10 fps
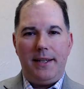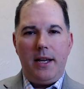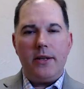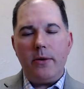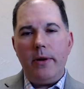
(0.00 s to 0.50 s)

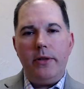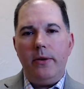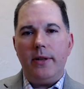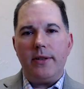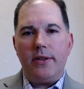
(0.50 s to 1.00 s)
So, as you
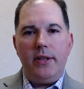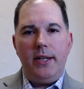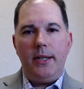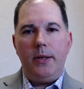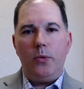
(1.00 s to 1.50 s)
can
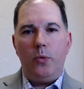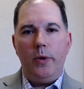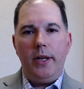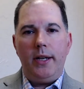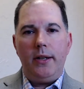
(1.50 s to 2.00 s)
see,
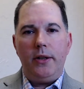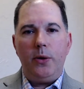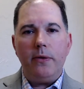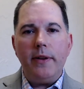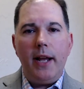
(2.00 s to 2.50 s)
when
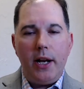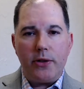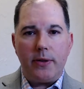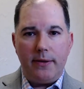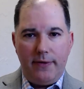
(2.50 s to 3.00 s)
your
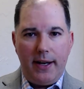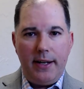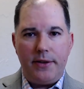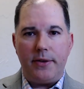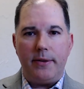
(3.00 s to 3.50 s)
financial
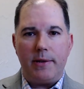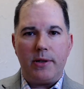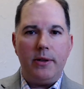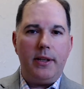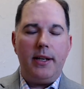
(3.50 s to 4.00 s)
advisor is
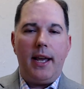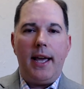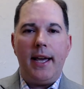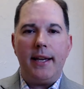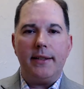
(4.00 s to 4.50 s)
looking
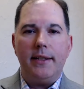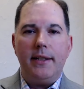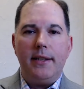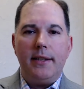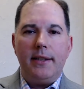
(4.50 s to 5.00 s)
at
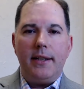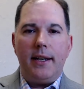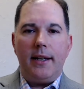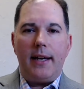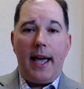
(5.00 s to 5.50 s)

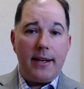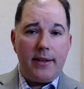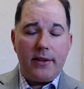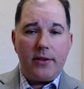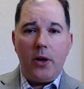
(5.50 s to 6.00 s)
uh,
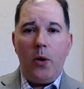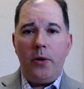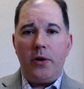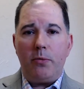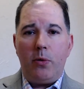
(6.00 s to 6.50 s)
assets to own
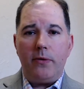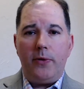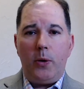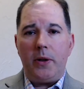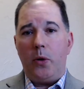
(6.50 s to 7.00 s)
in your
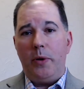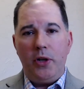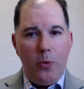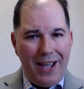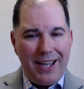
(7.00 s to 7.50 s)
portfolio, when
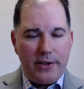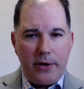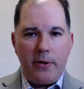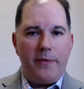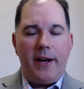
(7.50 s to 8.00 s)
you ask
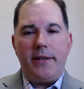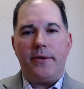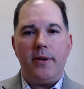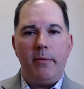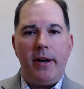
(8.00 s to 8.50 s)
your
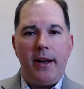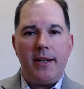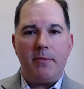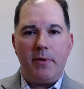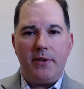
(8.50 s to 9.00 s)
advisor about a
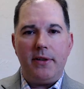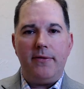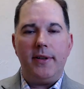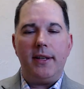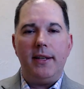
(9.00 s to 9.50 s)

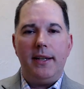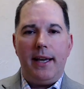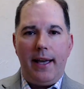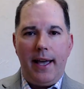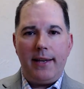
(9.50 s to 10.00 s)
specific
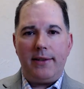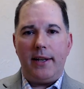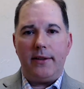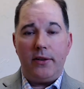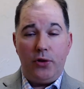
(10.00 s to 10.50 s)

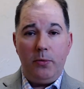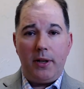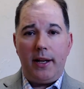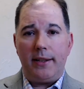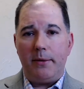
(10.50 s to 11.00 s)
asset that you would
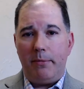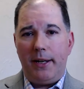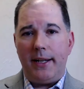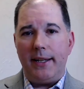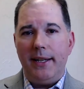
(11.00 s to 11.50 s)
like to
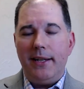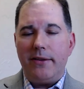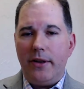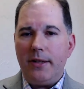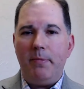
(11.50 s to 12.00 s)
buy.
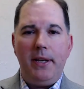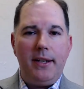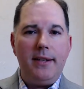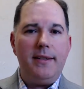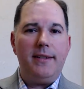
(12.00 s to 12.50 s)
Just
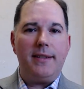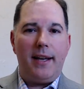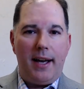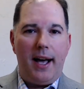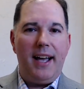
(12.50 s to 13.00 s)
because it's the
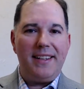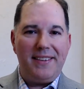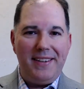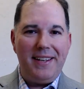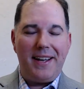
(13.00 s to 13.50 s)
hot
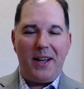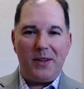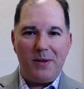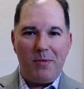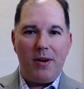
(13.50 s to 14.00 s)
thing out
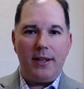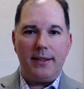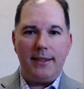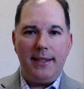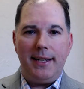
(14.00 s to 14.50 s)
on the market
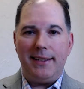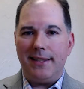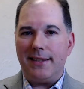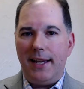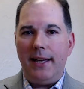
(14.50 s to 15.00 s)
today
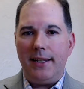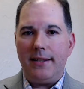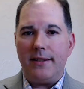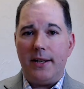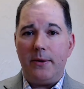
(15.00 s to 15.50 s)
does not
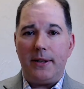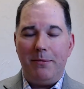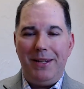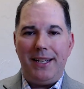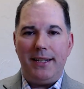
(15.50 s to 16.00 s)
necessarily
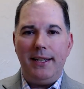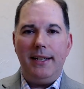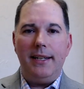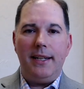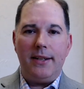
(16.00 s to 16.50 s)
mean
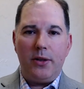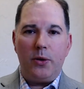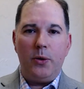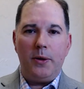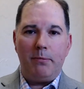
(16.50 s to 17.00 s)
it's a
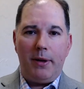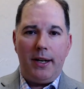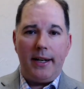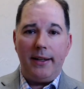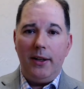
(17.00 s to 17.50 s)
good
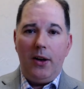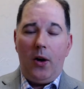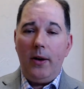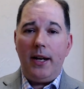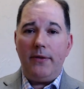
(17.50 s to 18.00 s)
buy.
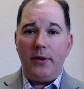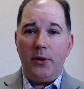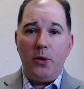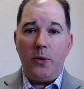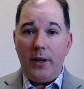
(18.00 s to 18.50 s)
All you have to
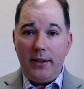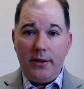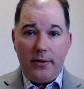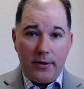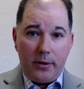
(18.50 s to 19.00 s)
do, in
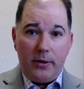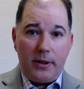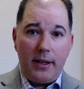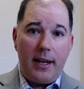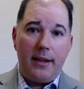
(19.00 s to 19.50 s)
addition to looking at